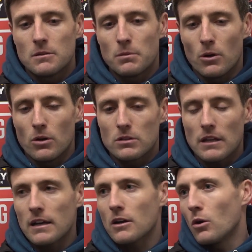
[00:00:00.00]
but
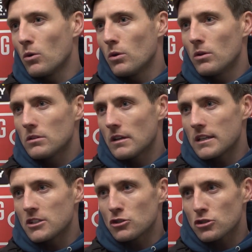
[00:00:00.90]
that goal that
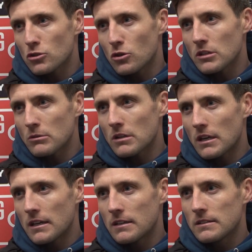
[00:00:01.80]
he's just scored out
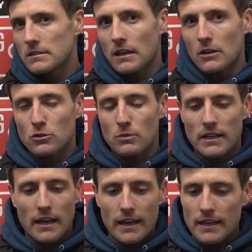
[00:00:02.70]
there, that could
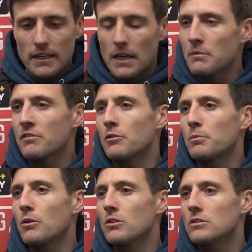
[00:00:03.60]
win any game of
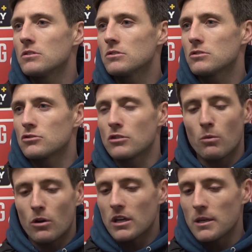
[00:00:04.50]
football. There's
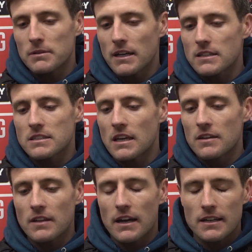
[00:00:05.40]
not one keeper that'd
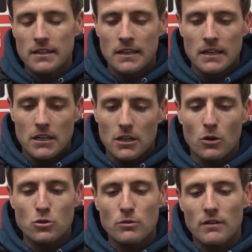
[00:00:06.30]
save that, and you
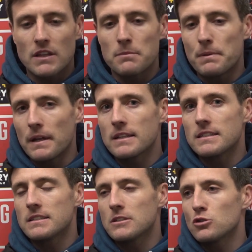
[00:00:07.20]
know, to have the
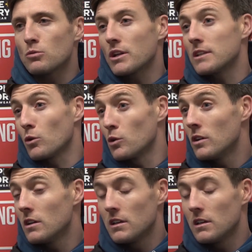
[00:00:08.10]
ability to do what he done